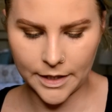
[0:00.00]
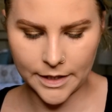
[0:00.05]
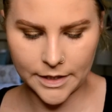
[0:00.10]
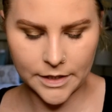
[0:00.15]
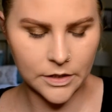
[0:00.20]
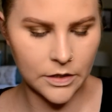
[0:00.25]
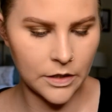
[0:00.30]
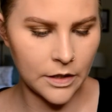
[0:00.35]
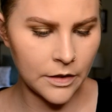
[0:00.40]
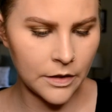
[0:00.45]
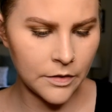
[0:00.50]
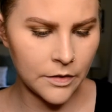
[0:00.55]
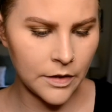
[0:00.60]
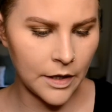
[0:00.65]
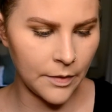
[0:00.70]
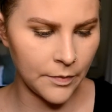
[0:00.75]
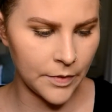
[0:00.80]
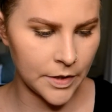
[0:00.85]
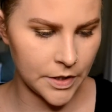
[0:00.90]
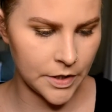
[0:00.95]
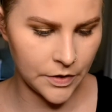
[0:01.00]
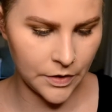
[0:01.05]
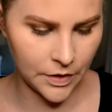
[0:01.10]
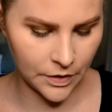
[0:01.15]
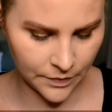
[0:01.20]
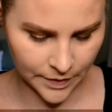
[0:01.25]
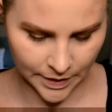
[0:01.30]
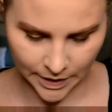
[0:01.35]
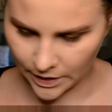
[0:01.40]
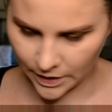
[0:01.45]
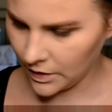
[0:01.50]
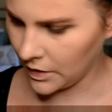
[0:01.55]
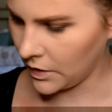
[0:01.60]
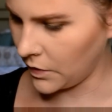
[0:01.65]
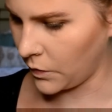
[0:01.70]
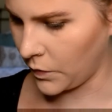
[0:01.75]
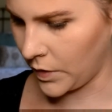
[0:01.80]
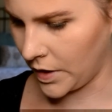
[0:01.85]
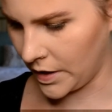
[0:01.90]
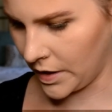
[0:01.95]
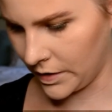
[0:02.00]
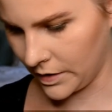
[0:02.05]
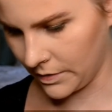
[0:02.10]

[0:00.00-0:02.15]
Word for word: So now I want to go in with